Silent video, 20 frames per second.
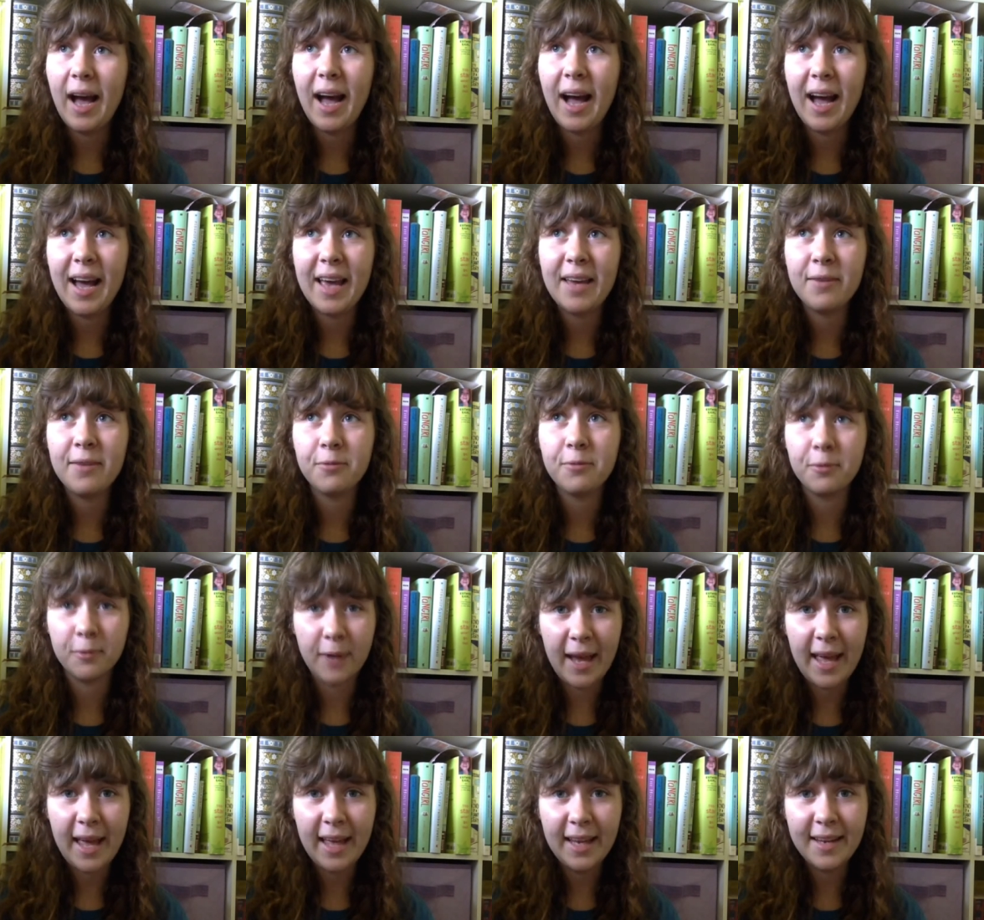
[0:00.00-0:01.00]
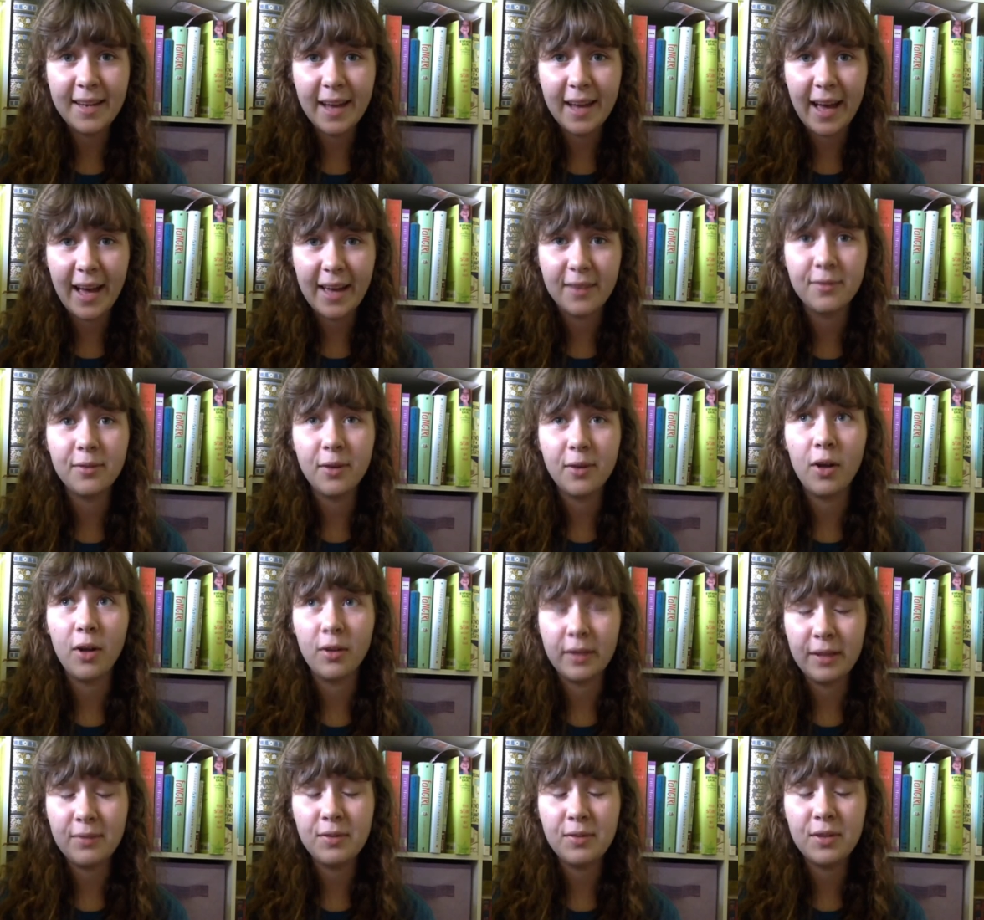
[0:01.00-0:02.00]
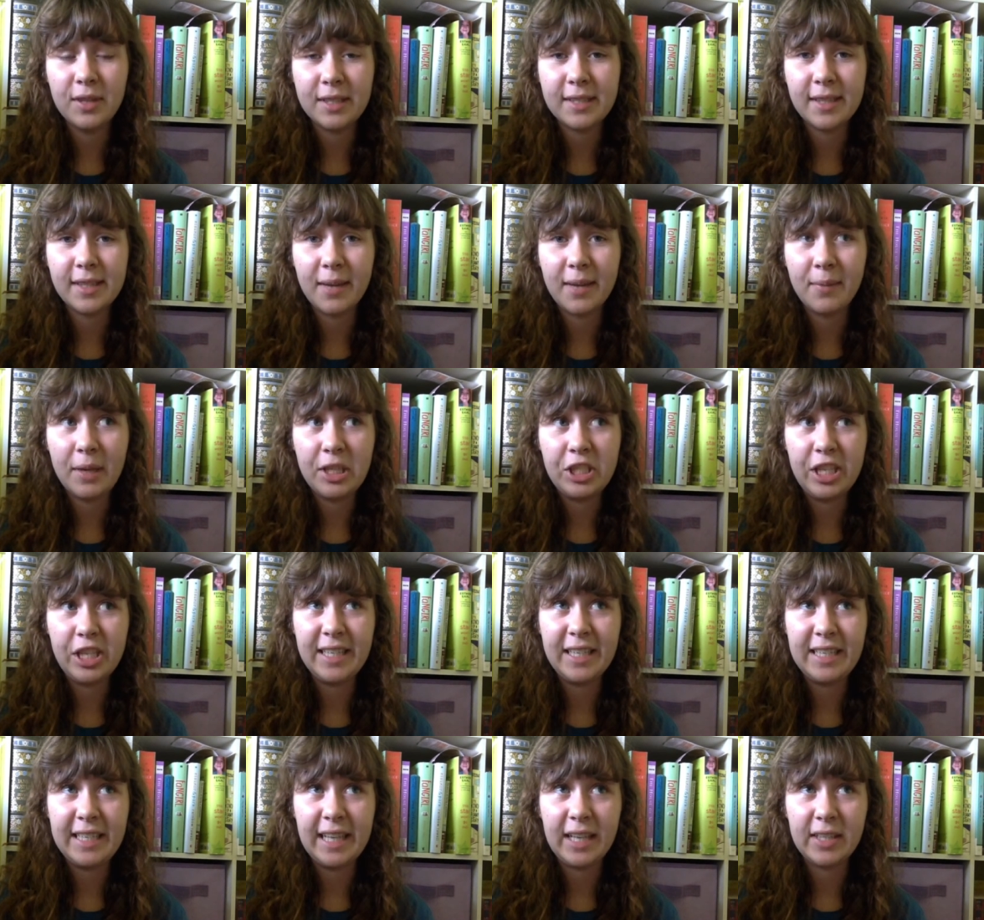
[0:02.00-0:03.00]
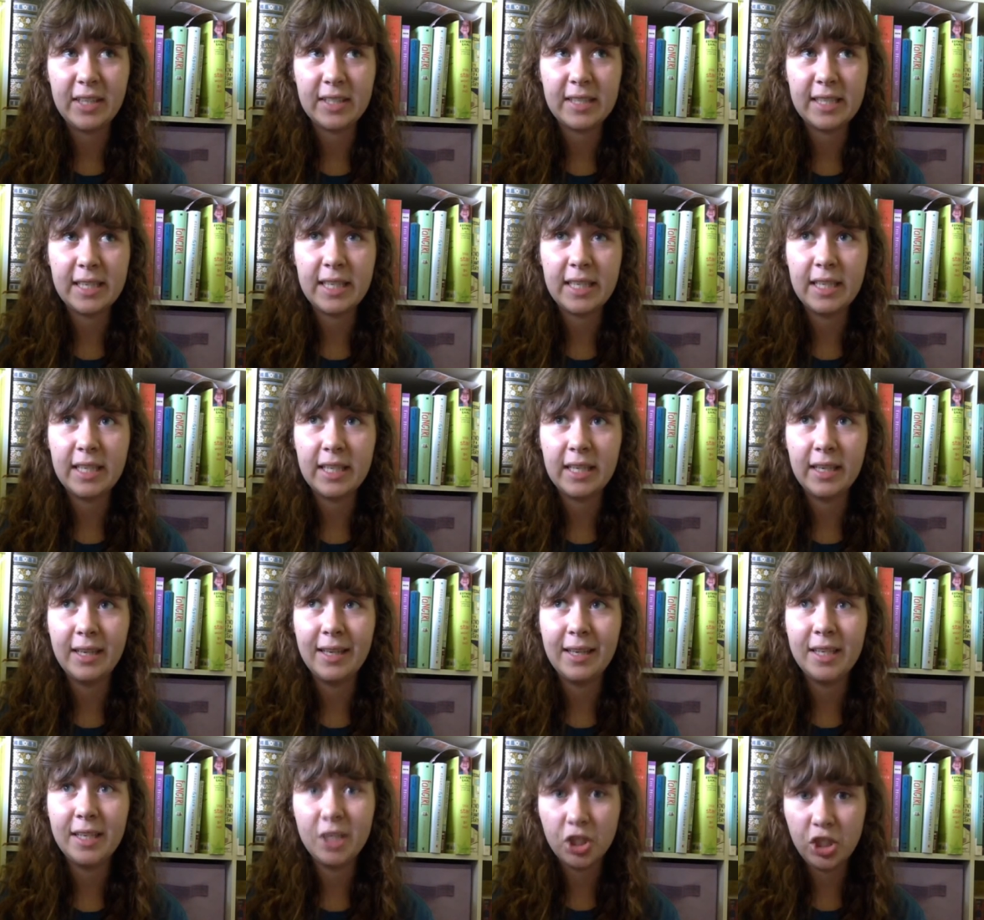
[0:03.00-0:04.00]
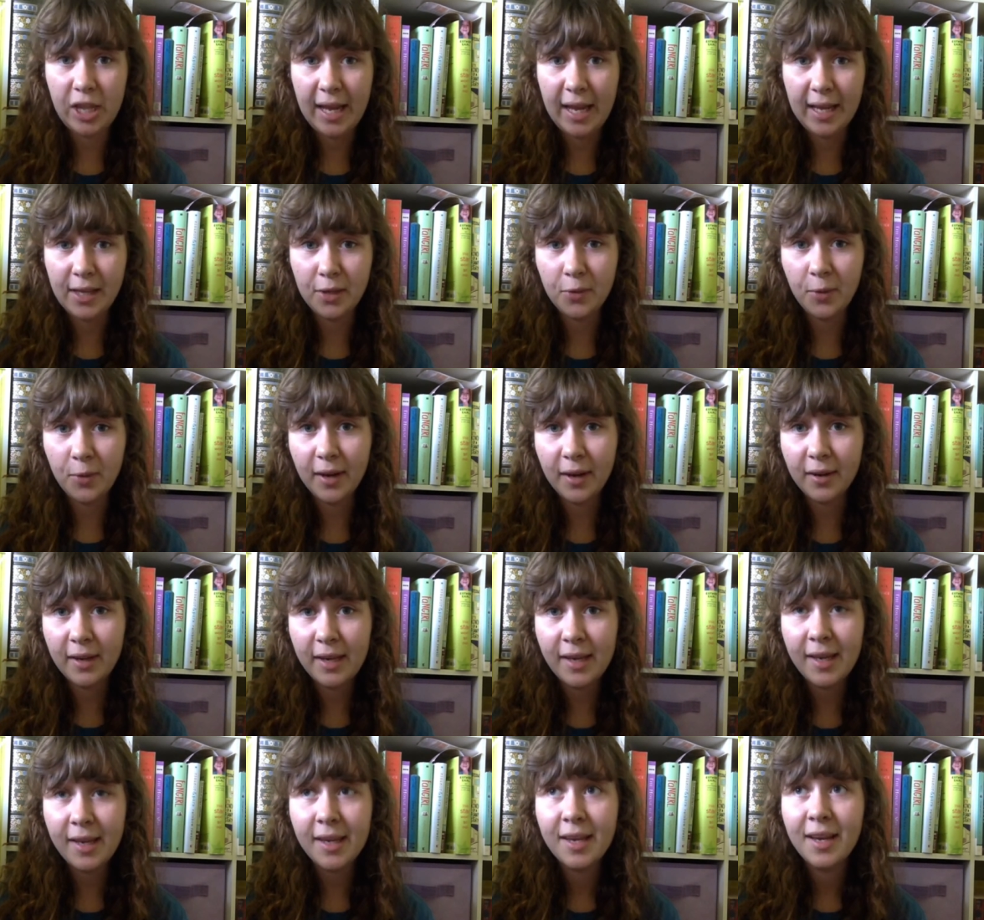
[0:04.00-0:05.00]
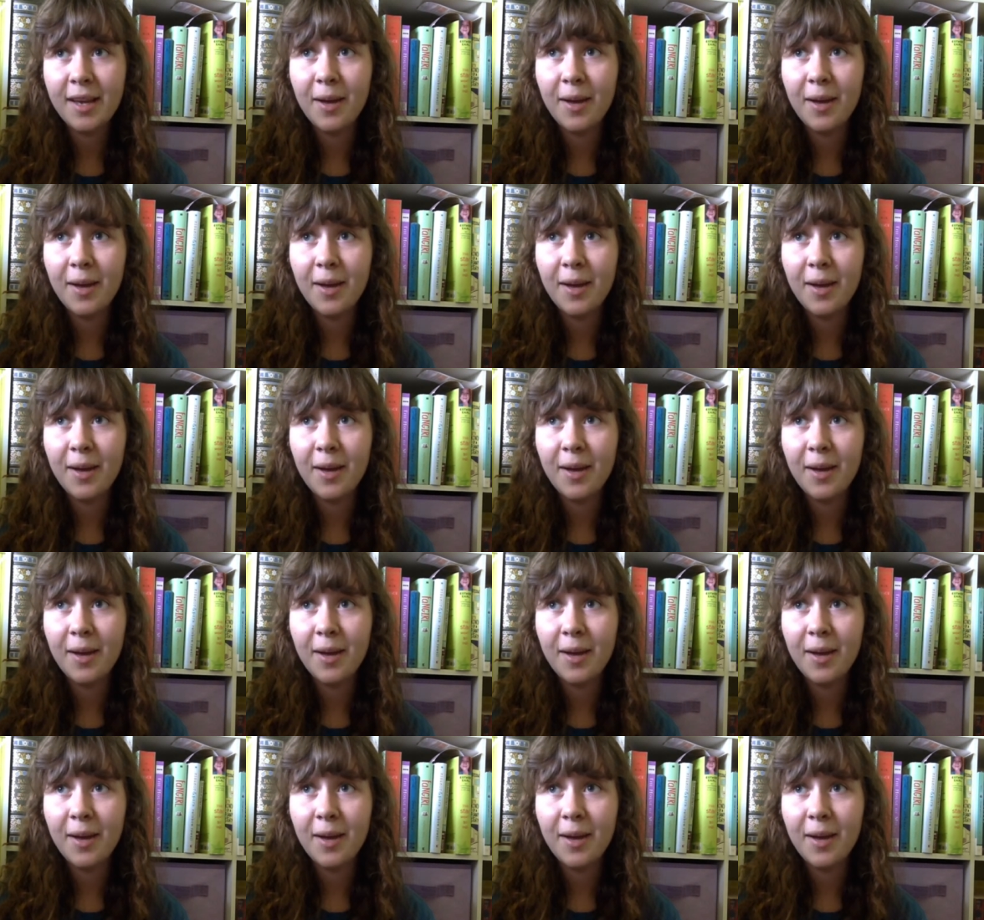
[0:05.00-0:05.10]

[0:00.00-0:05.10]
I've read, i will give you the Sun by Jandy Nelson in January,